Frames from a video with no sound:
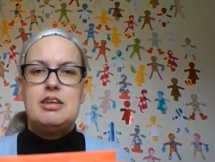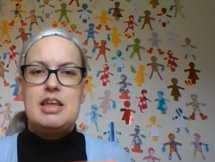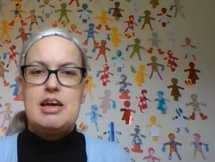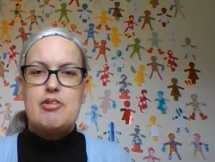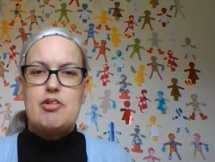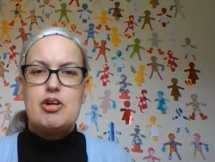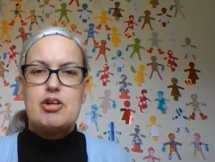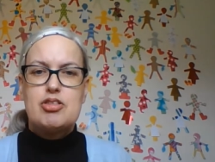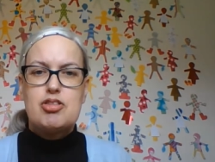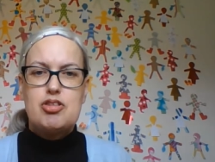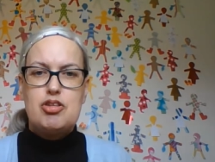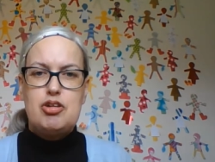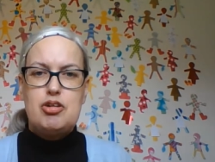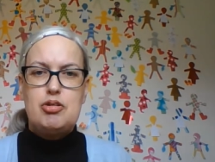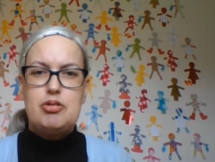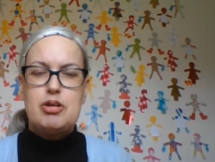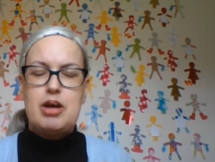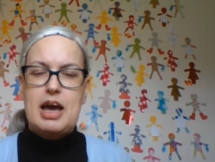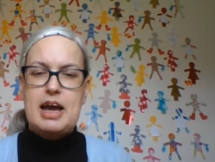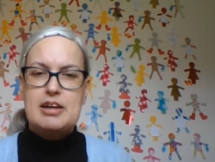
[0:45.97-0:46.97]
there are
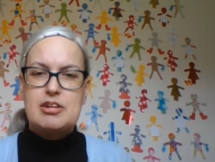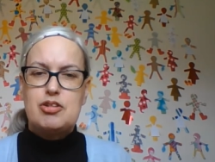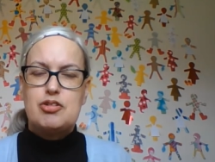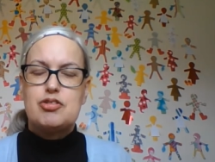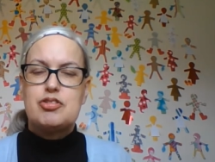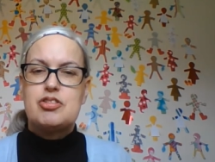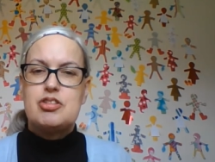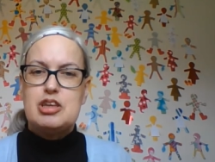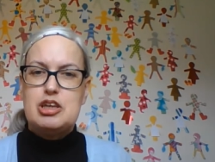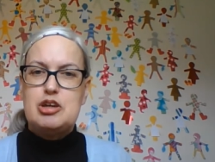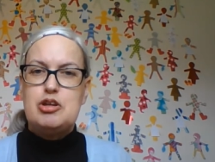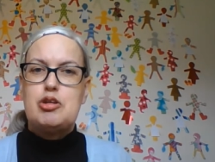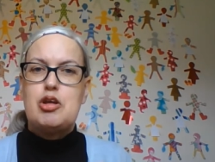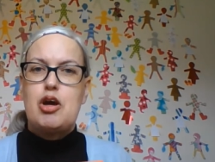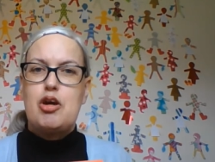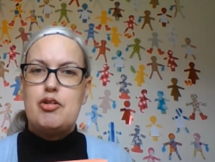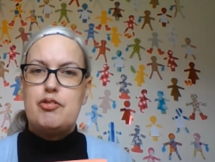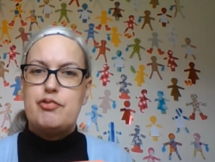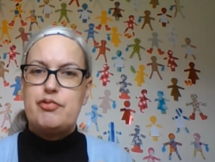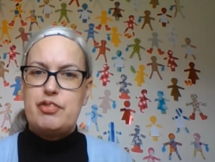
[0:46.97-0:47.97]
two adults that you
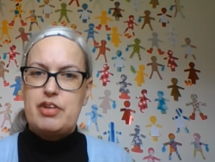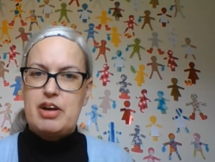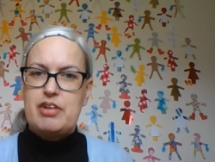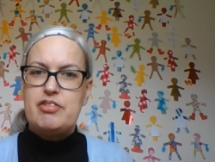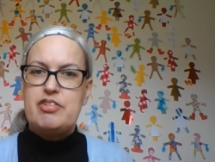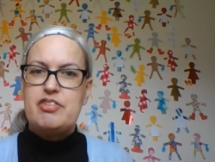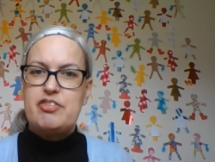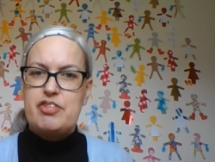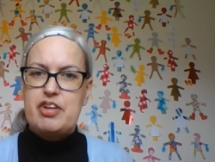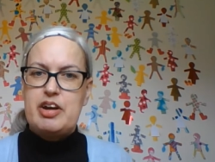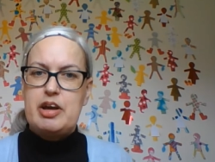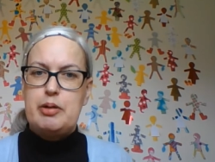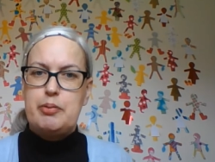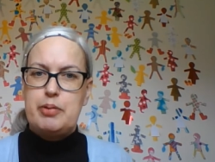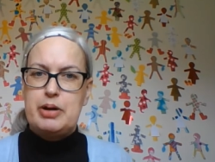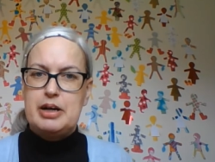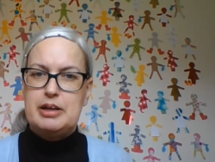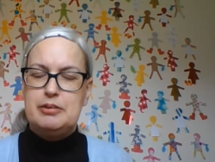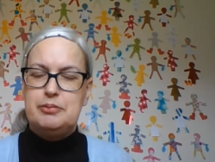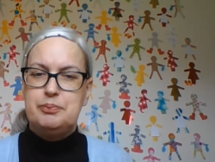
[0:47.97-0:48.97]
know very, very
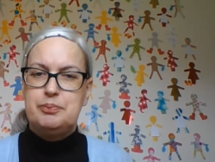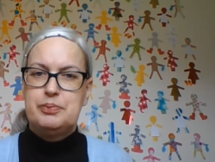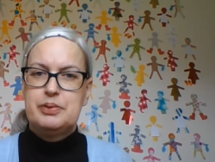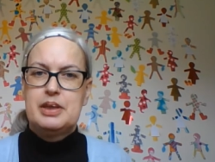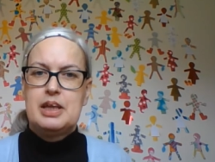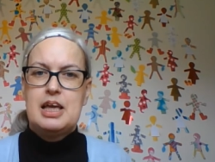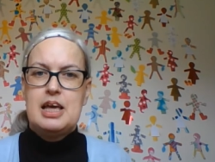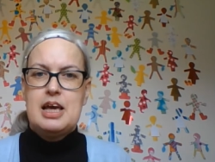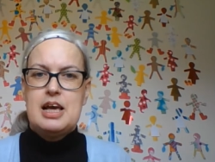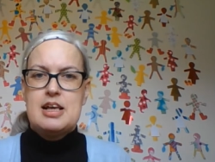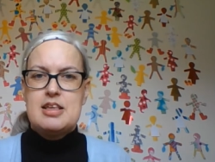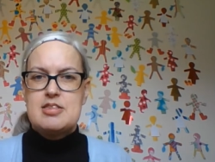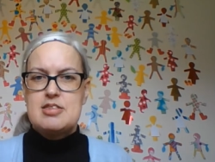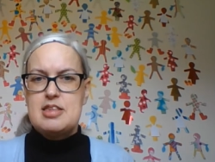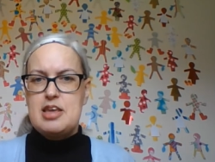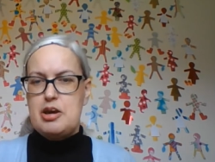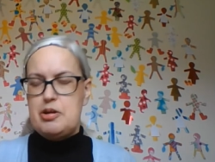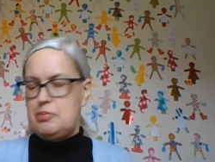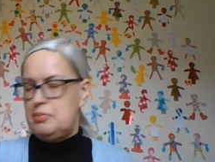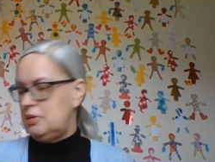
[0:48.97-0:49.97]
well.
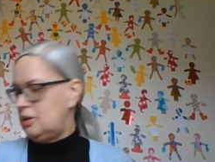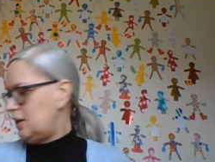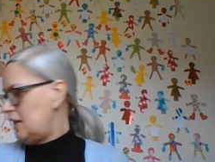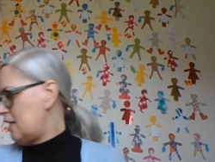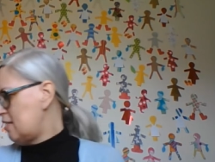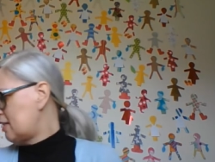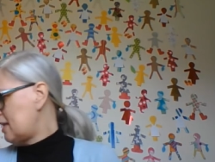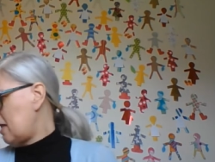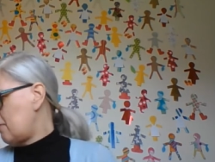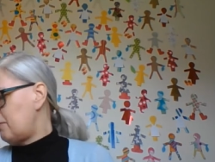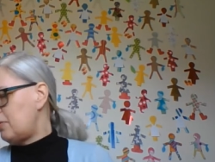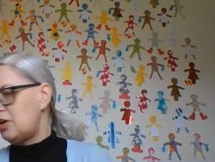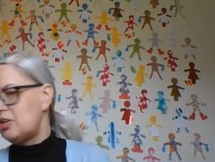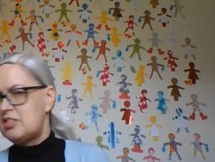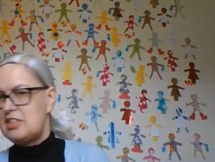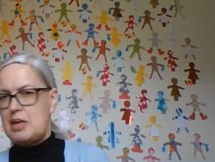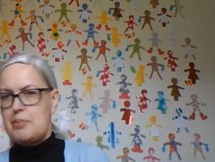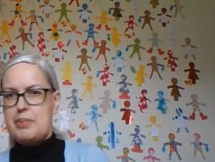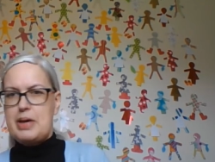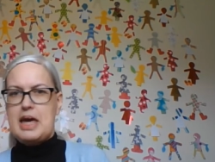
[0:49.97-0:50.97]
So let's get
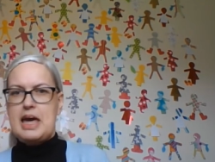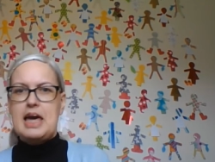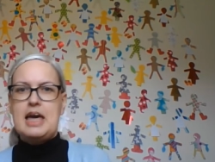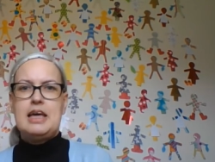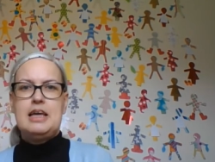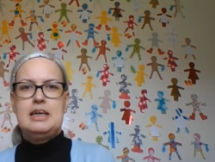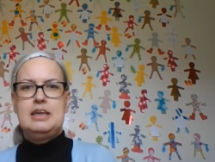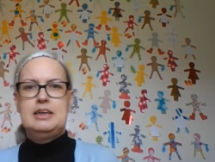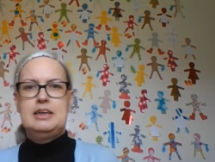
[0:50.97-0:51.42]
Birthday Bear,